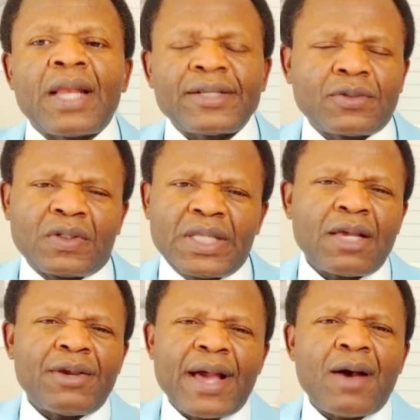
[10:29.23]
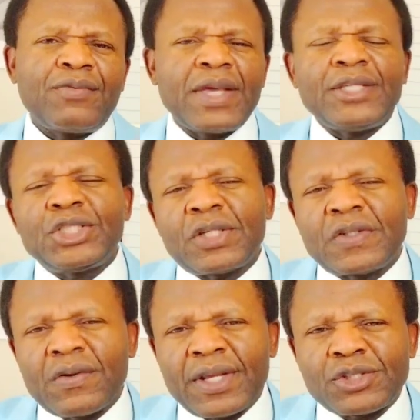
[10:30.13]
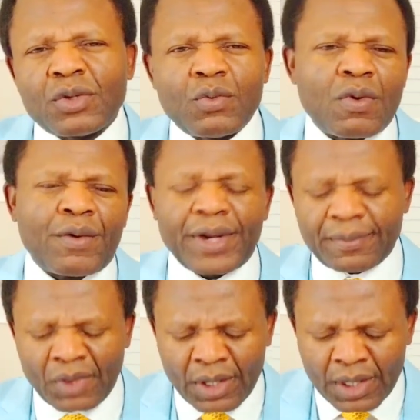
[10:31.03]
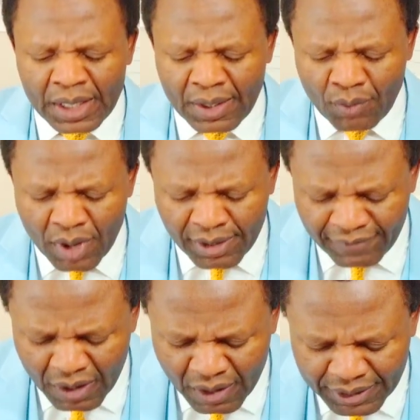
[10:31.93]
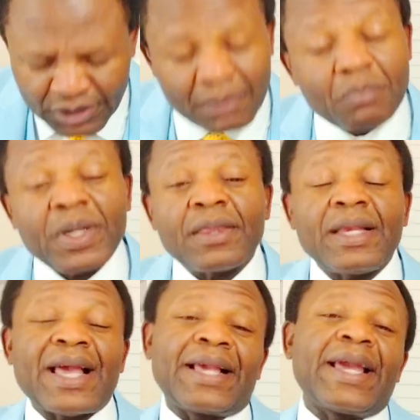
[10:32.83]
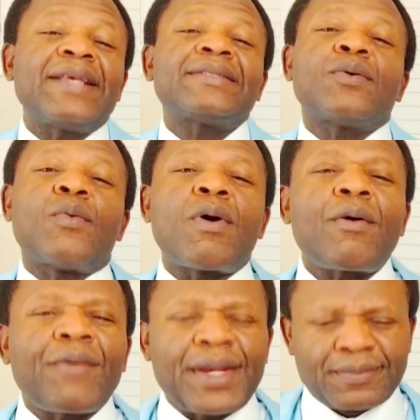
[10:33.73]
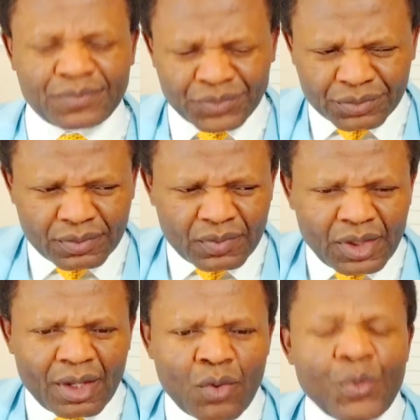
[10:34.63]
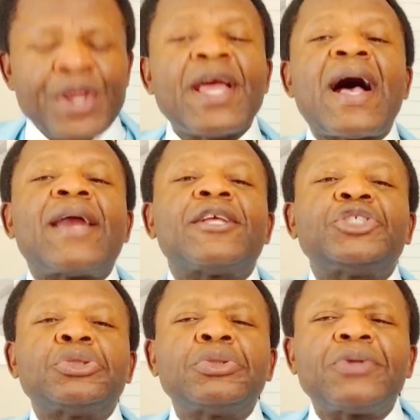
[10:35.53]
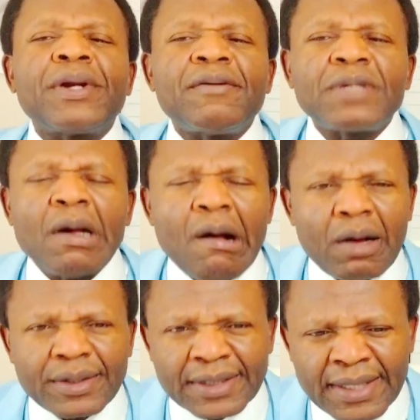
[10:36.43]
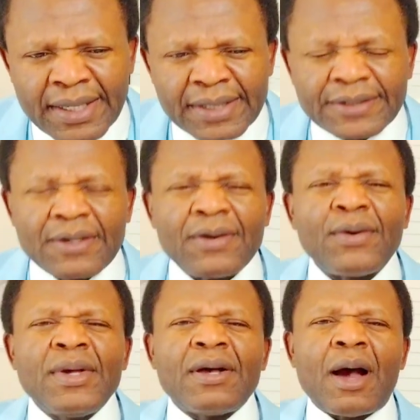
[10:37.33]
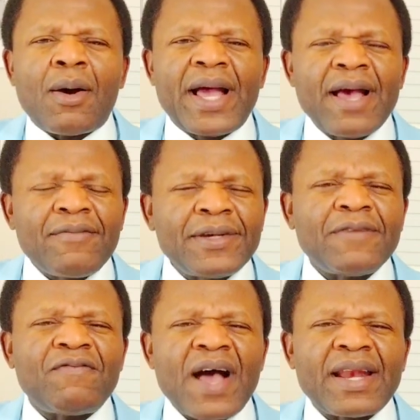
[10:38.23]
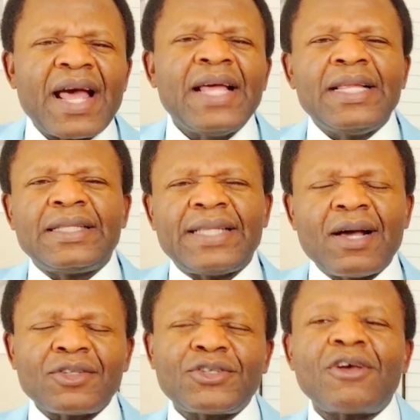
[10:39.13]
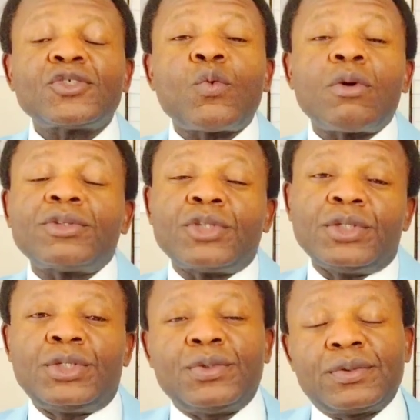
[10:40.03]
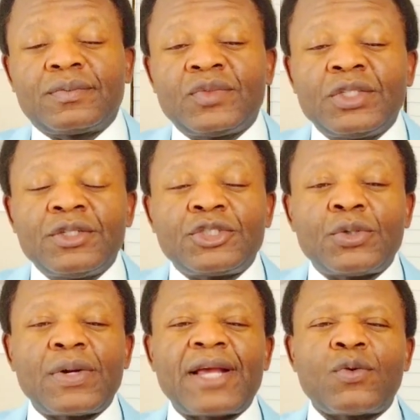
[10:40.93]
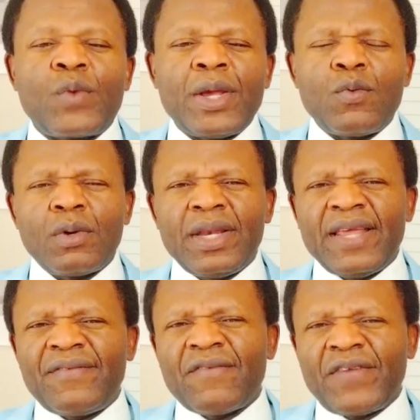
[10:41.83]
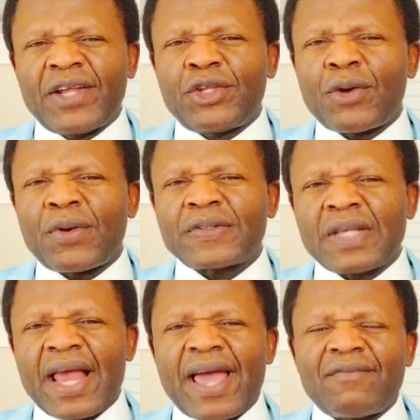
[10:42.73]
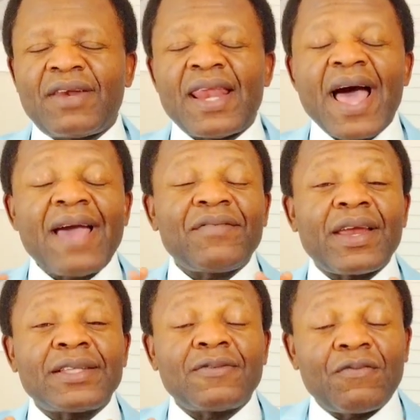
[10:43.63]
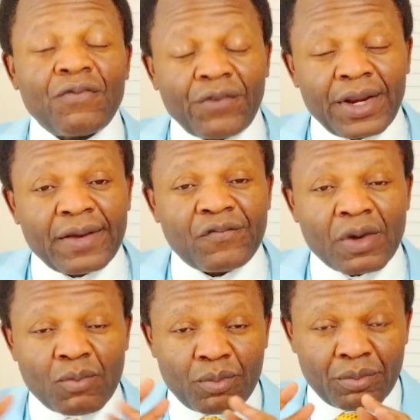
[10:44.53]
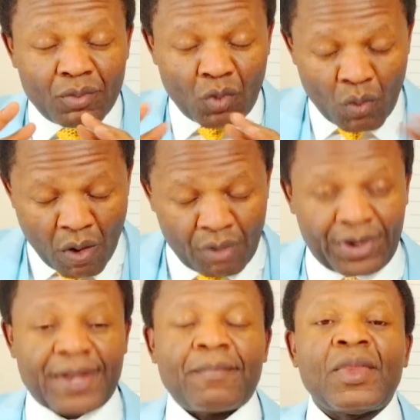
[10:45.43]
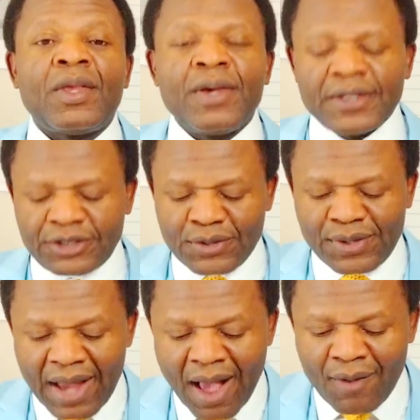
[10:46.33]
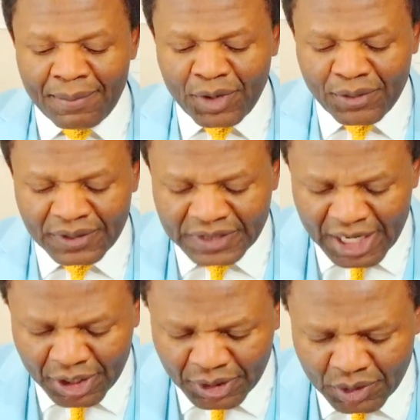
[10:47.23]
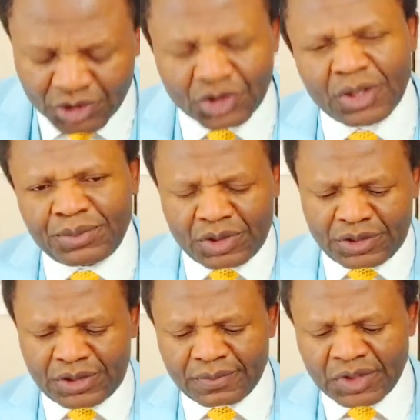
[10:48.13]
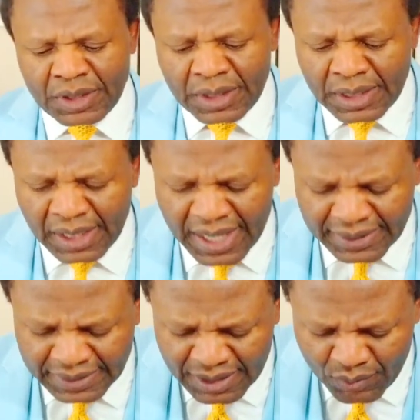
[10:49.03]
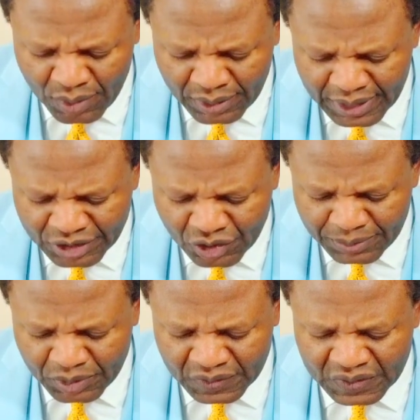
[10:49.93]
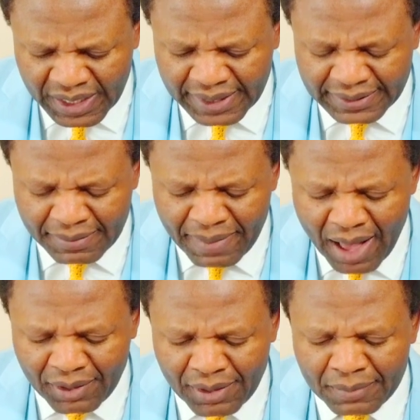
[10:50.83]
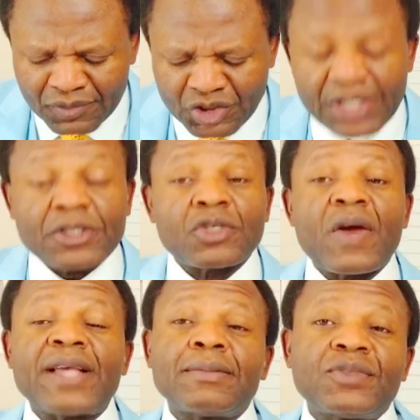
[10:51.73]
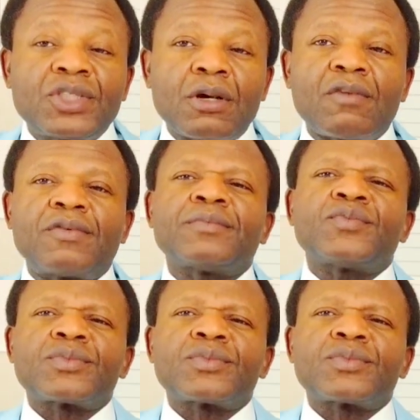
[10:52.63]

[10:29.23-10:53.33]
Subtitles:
That should tell you how dangerous it is to worry. The Word of God is completely against worrying. We are the children of God. So our Heavenly Father tells us what to do so that we will live a victorious life, life that is free from worry. So now I'm going to take you into scriptures. Let's see what the scripture says about Jesus Christ himself.